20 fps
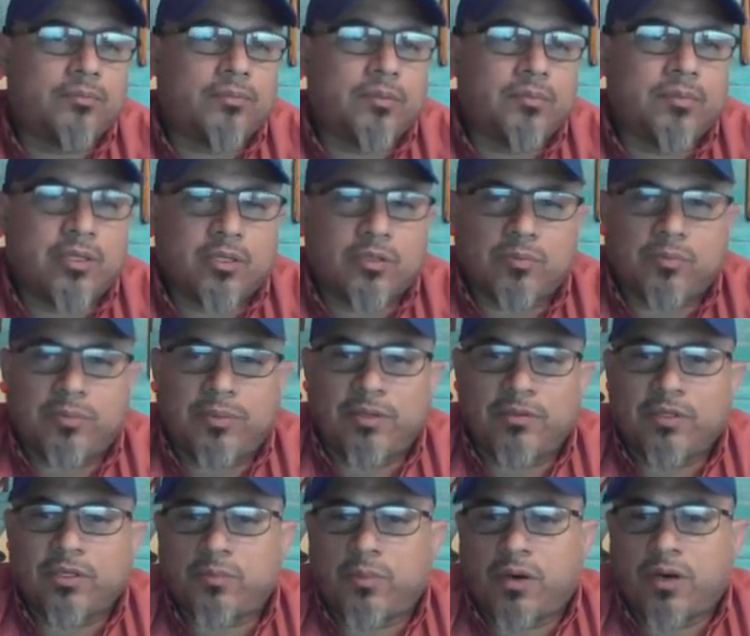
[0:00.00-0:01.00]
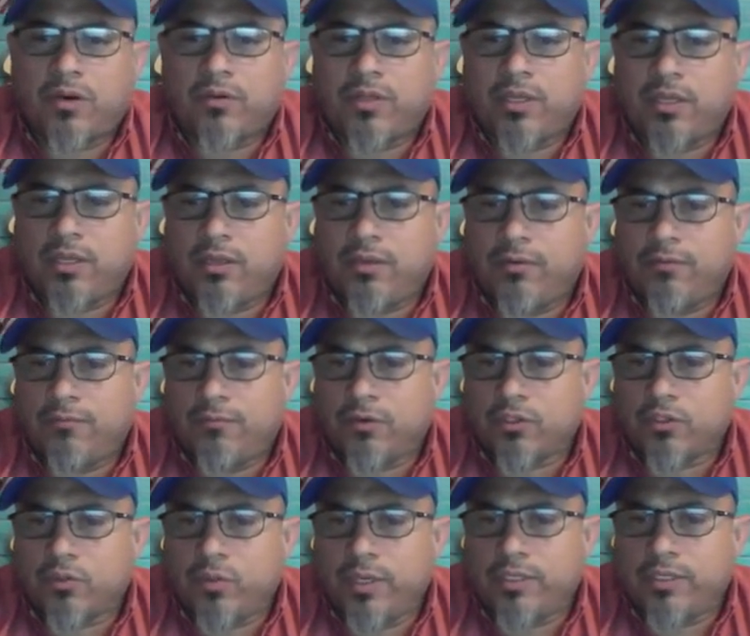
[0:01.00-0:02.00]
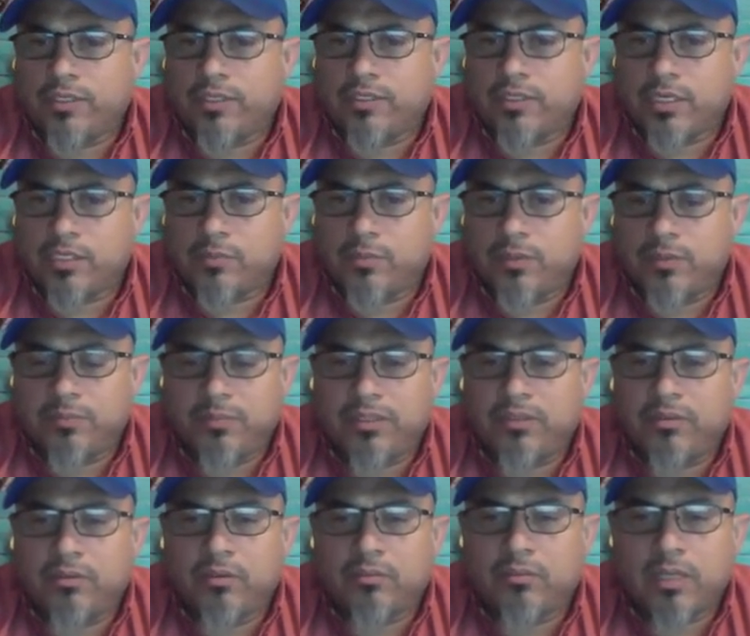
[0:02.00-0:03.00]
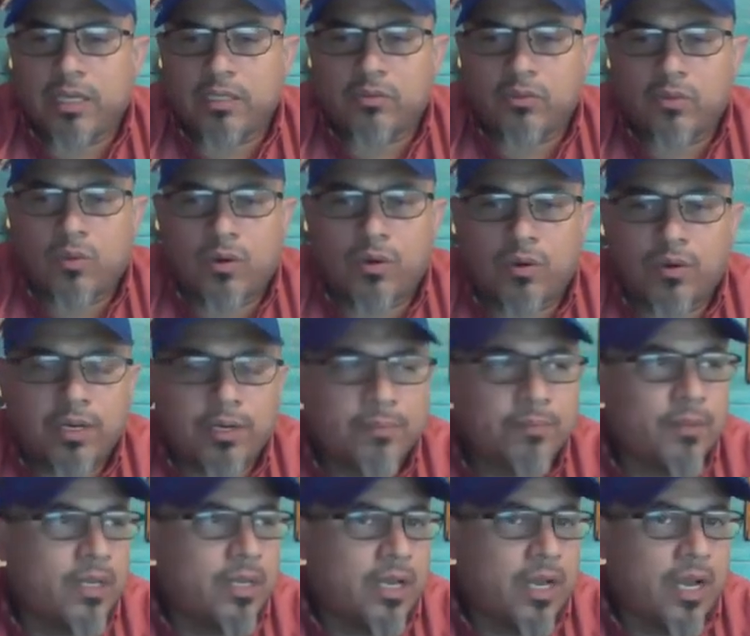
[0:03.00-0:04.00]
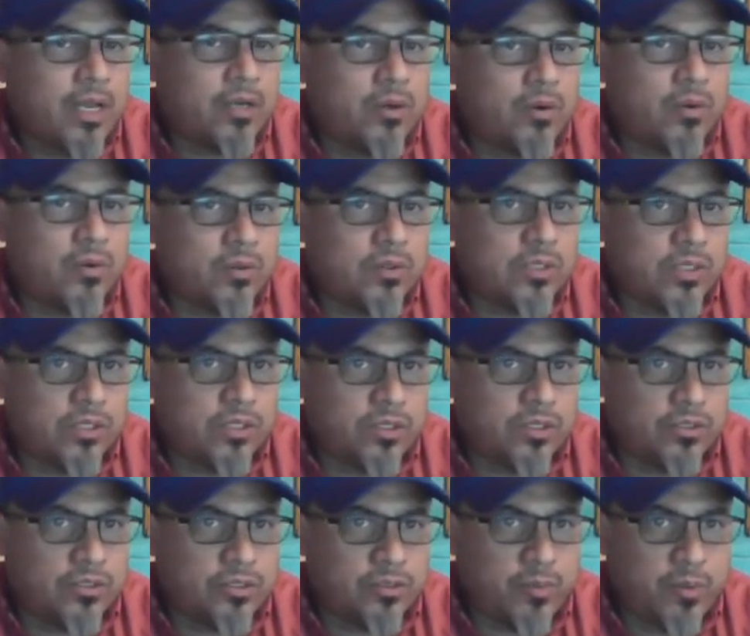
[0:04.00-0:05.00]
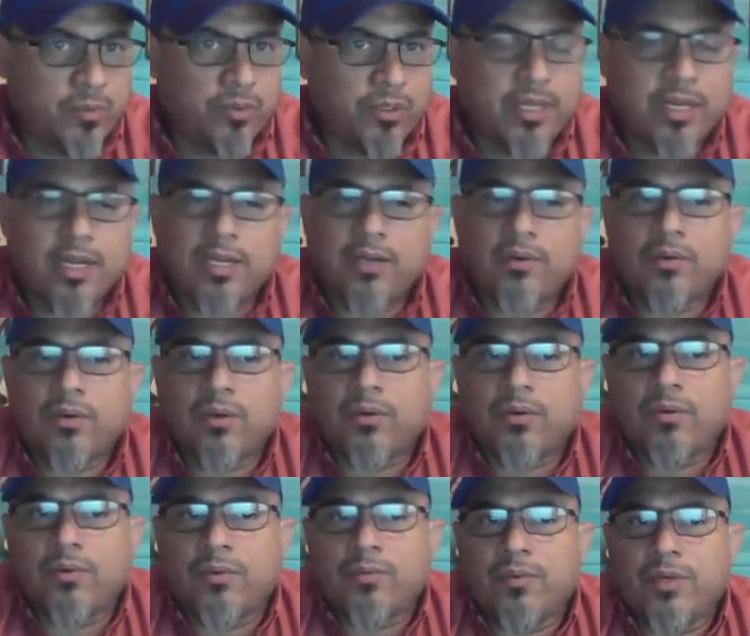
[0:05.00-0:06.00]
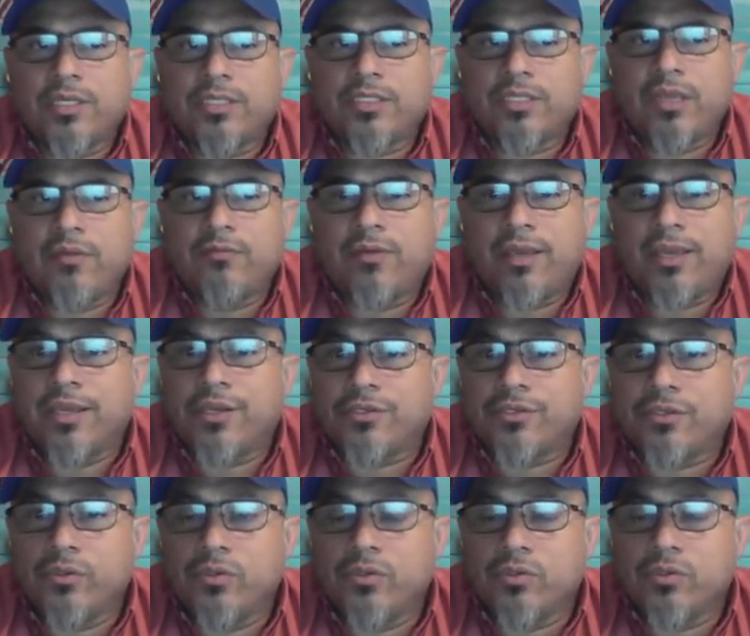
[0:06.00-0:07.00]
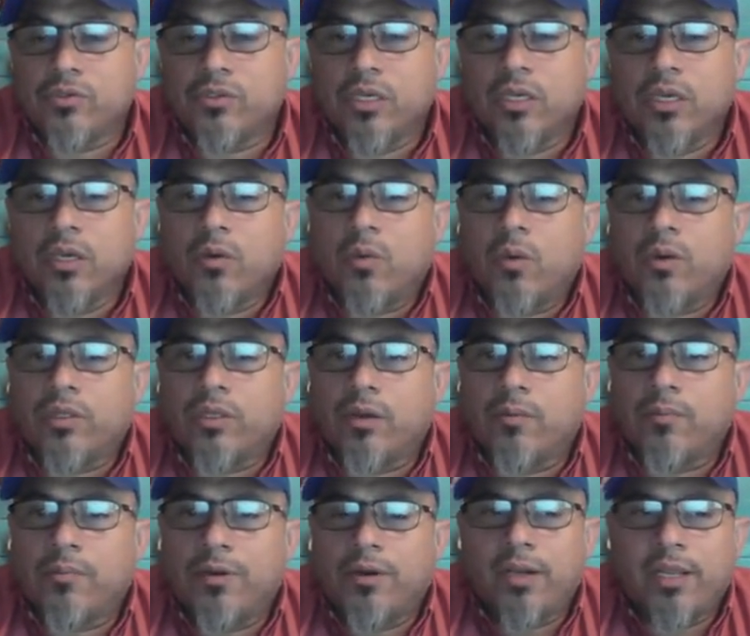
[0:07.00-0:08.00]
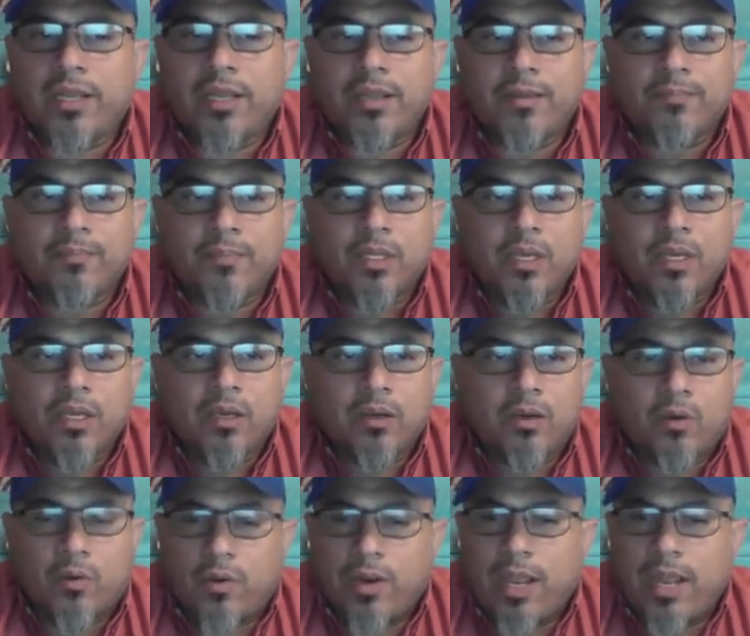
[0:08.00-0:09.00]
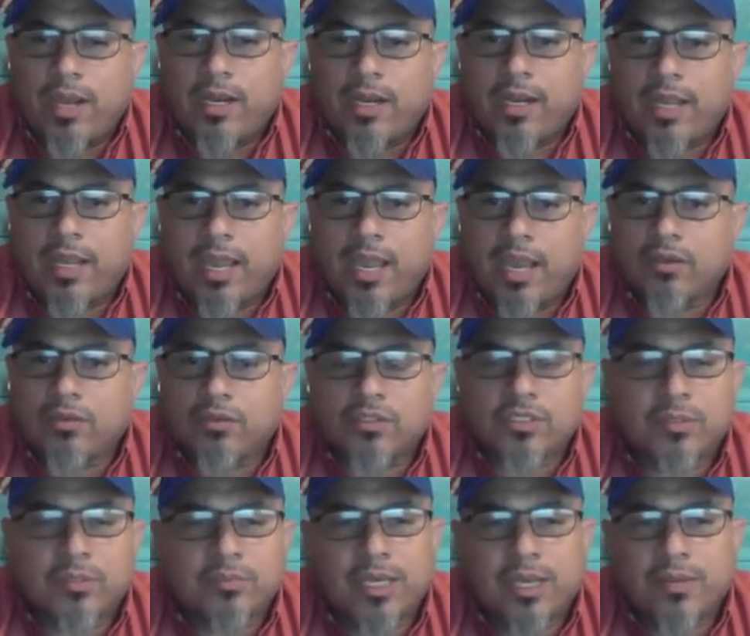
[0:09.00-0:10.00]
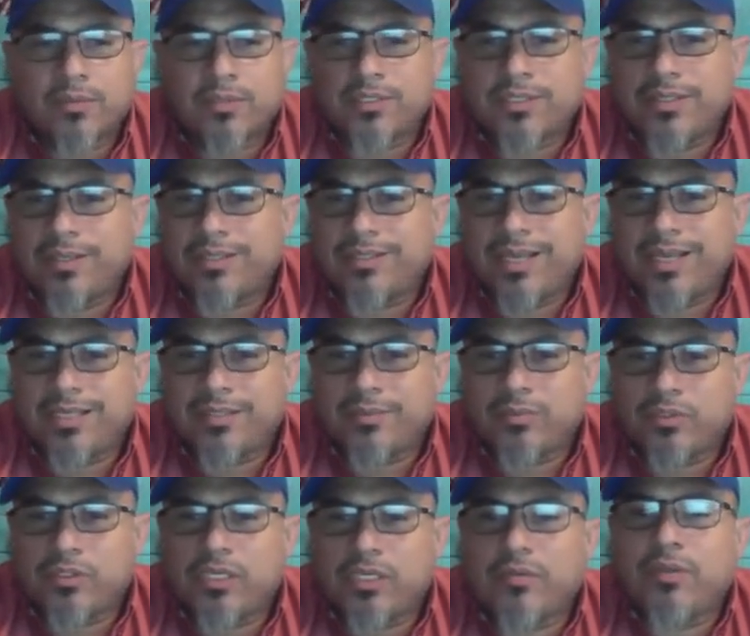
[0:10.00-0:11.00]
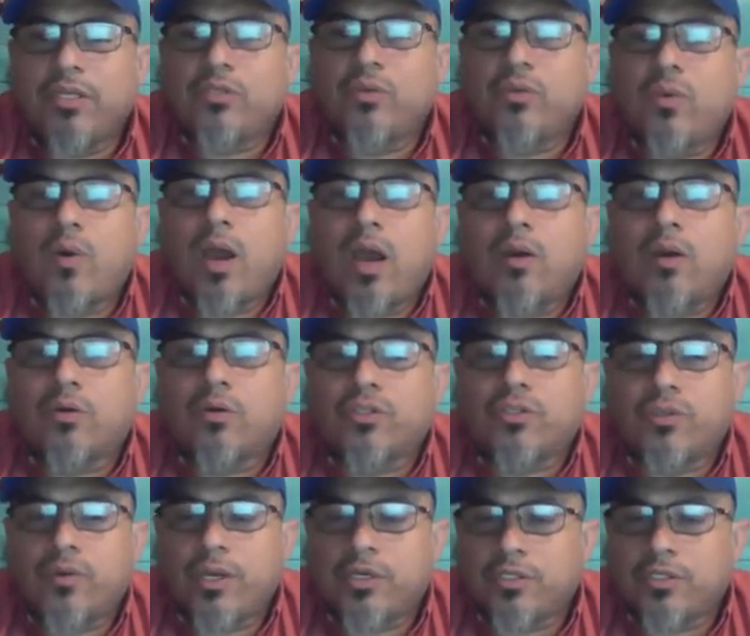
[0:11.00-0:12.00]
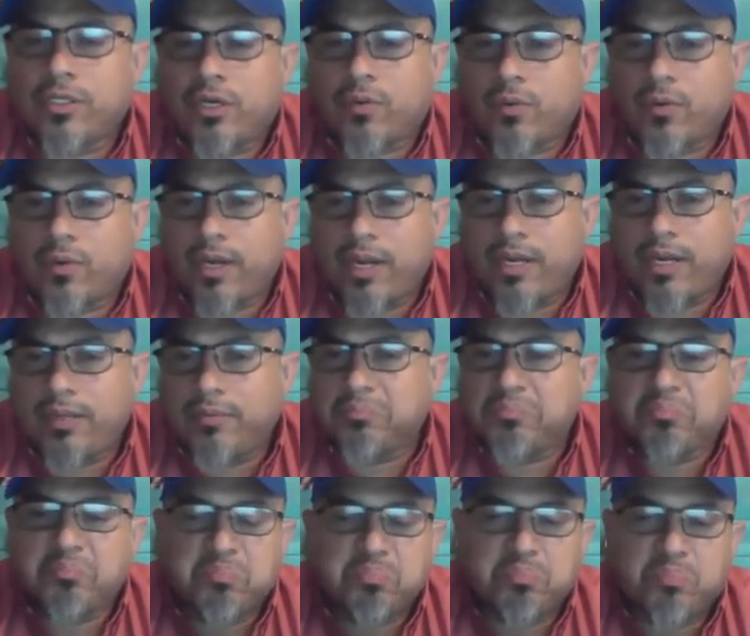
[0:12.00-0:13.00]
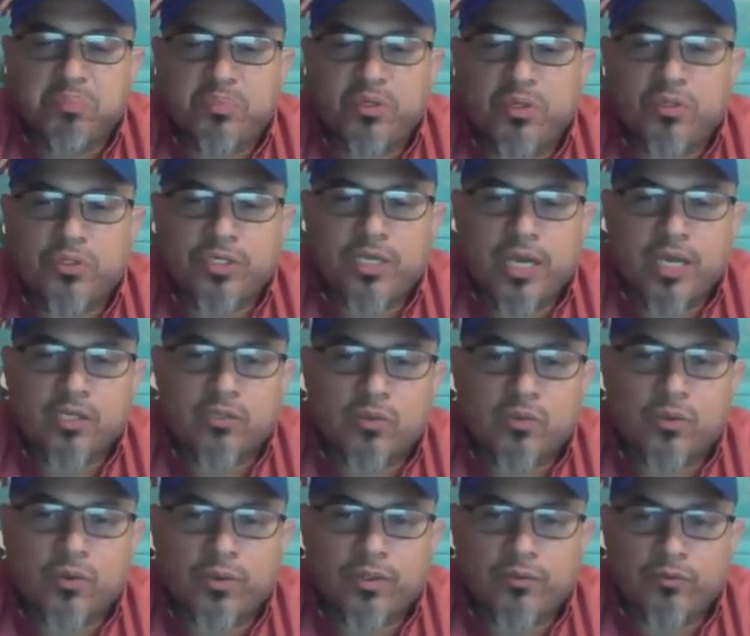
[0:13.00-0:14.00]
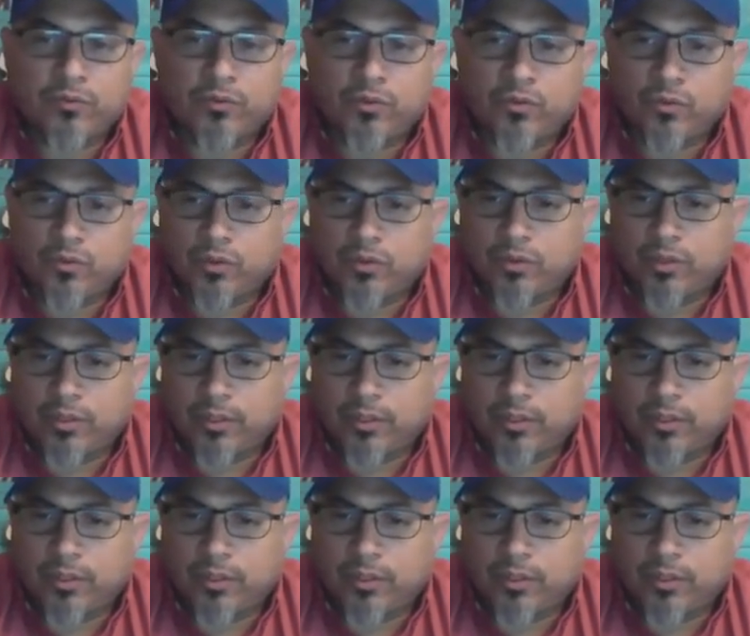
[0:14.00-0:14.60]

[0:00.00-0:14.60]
I believe that's part of the first week's assessment, but no, not to worry. I know there's people that receive issues when they're barely creating an account. Sometimes it takes up to 72 hours to actually create it, but don't you guys worry.